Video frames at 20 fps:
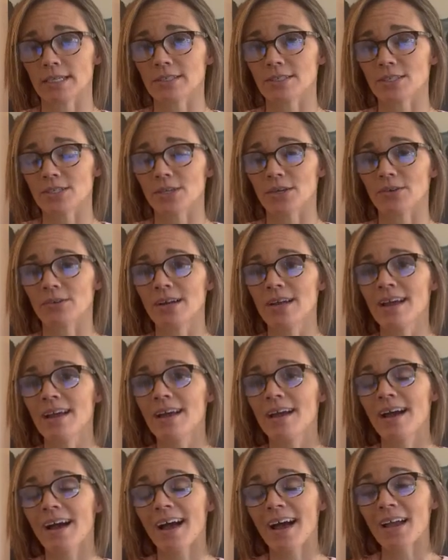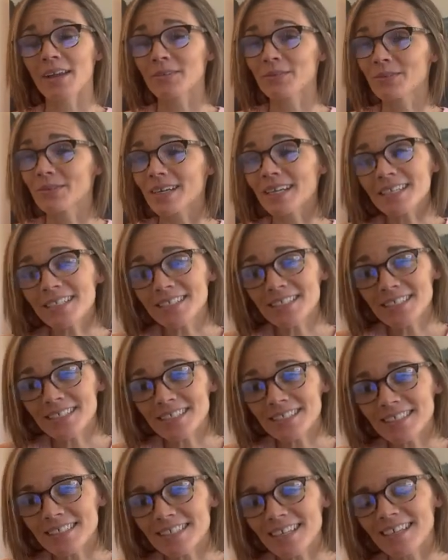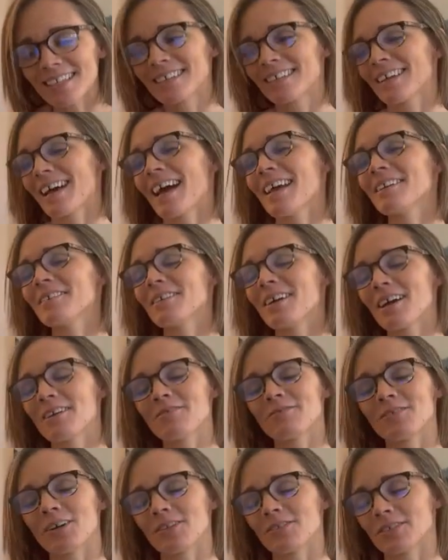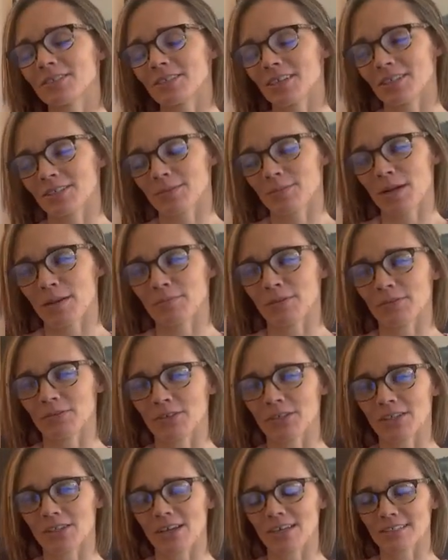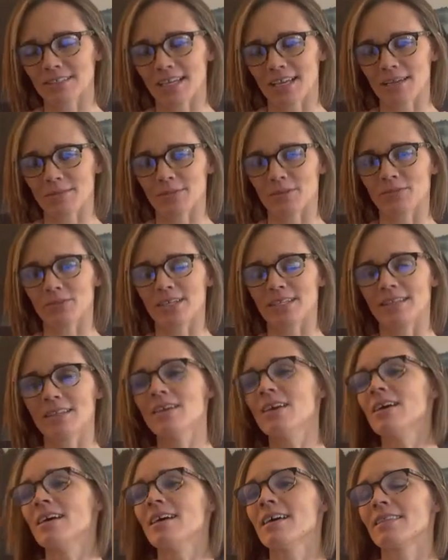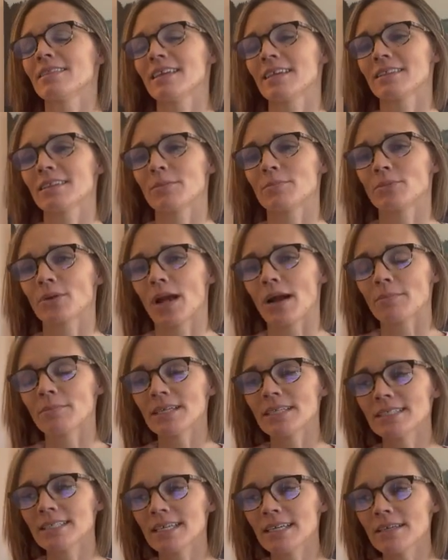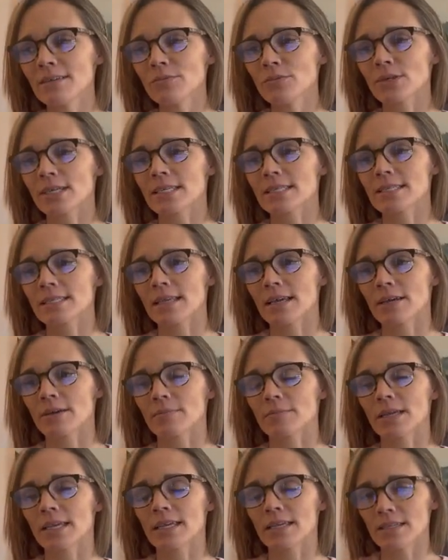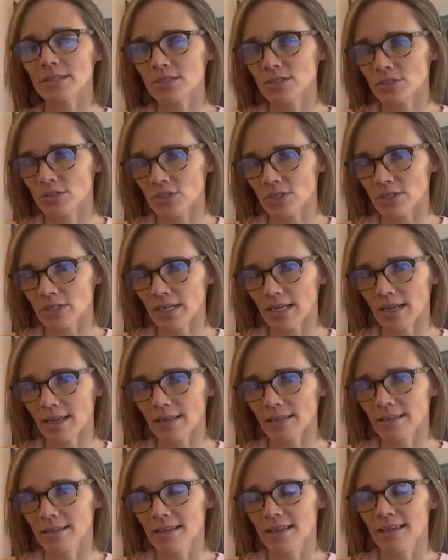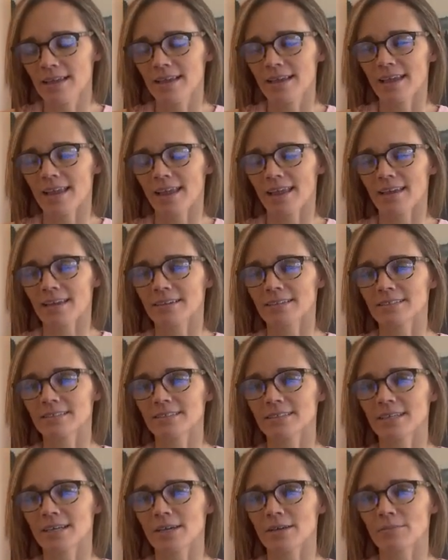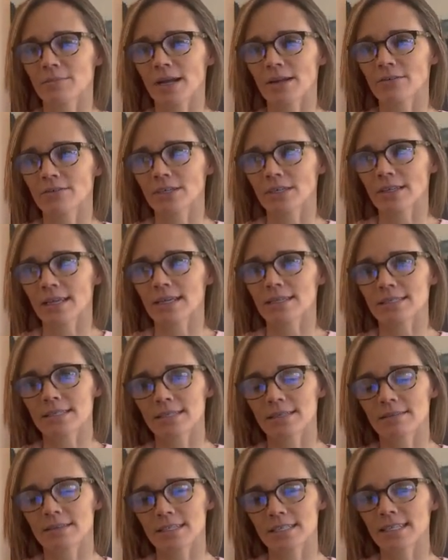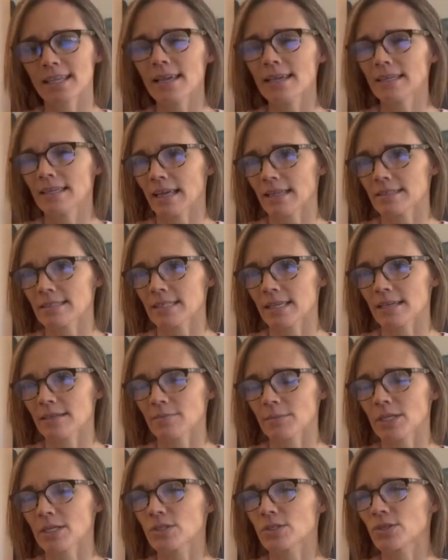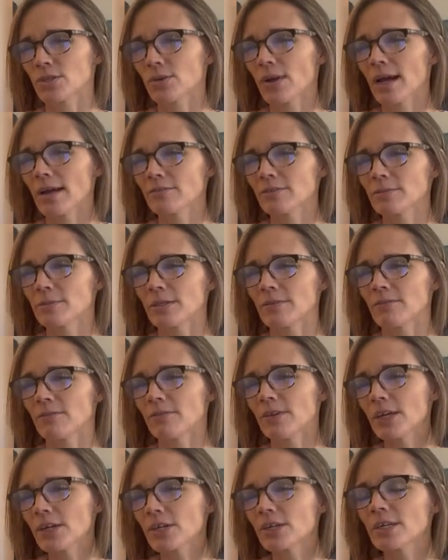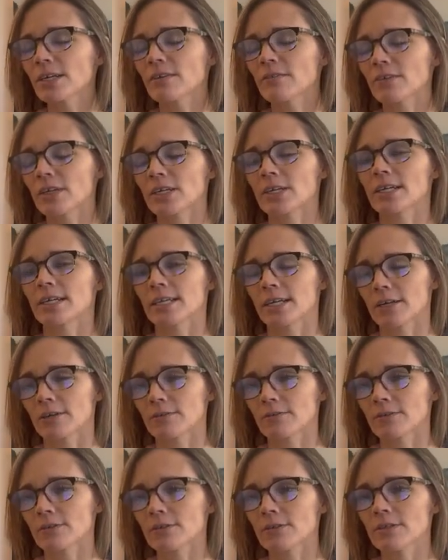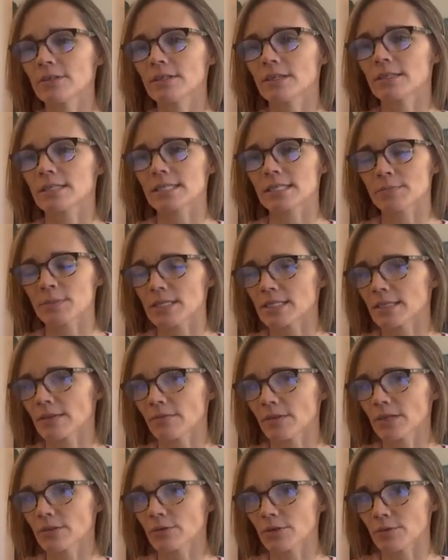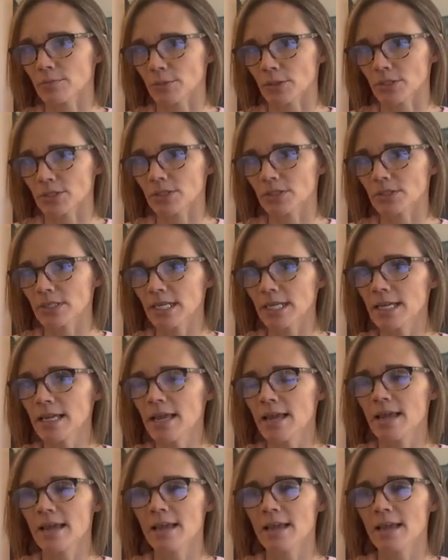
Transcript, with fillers: And so I wish I, i followed Dr. Pompa for a long time. And one thing that brought me to him was um, his journey. And um, I realized this guy gets it because you have to be very, very careful and specific with mercury.